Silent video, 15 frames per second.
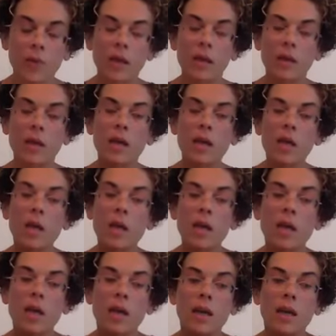Like
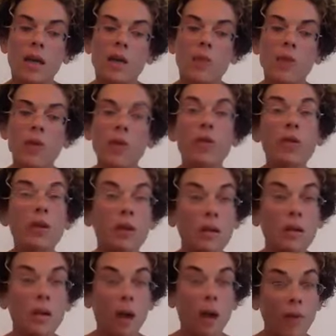when
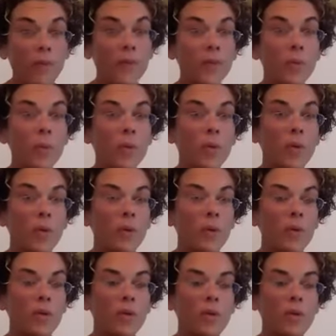you're comfortable,